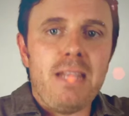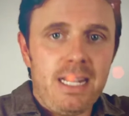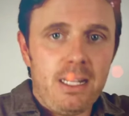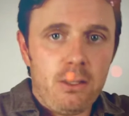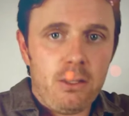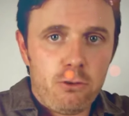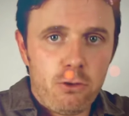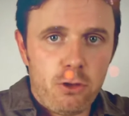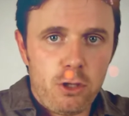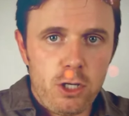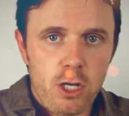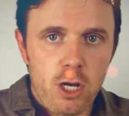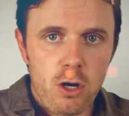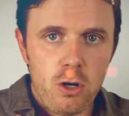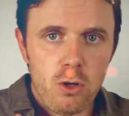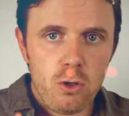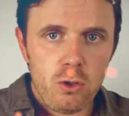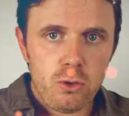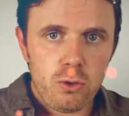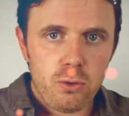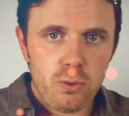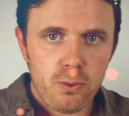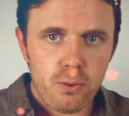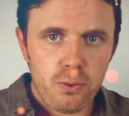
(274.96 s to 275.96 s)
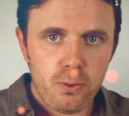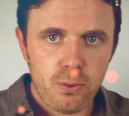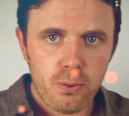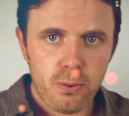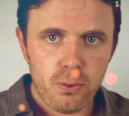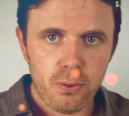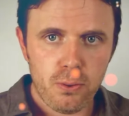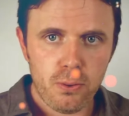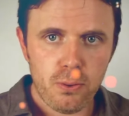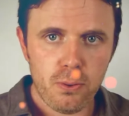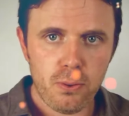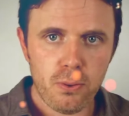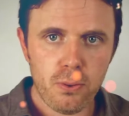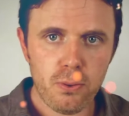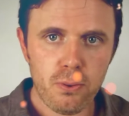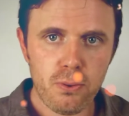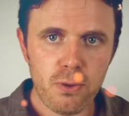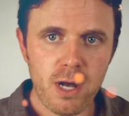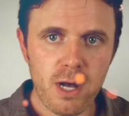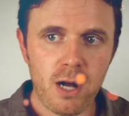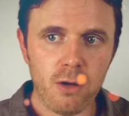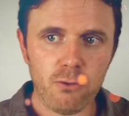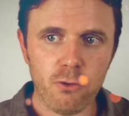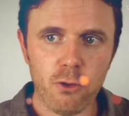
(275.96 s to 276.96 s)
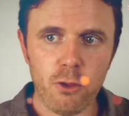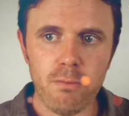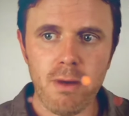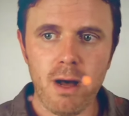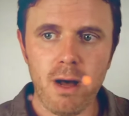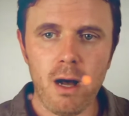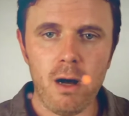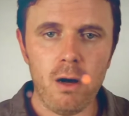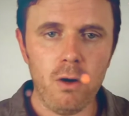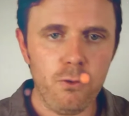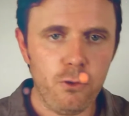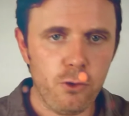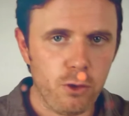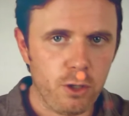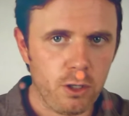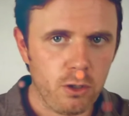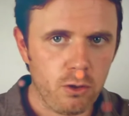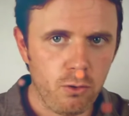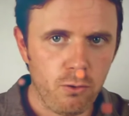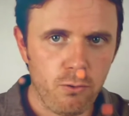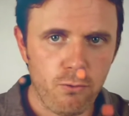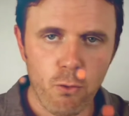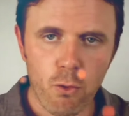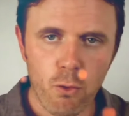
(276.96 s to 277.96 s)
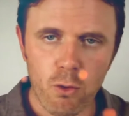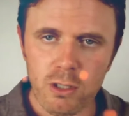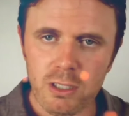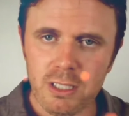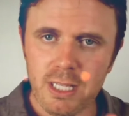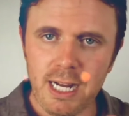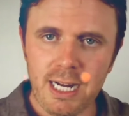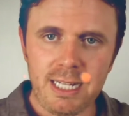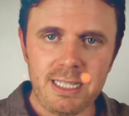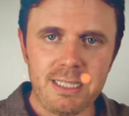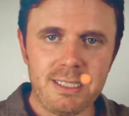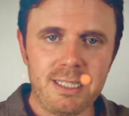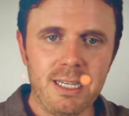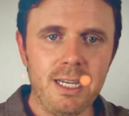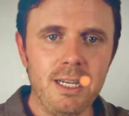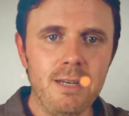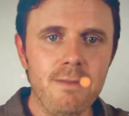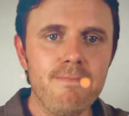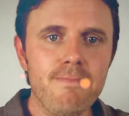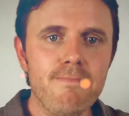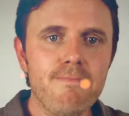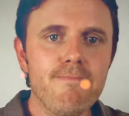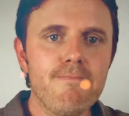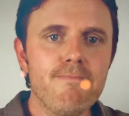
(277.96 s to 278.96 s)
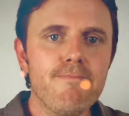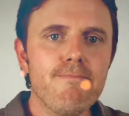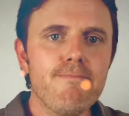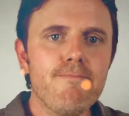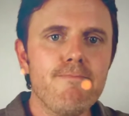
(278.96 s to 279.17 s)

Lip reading: into the nose, out to the mouth. You can do 4 seconds in,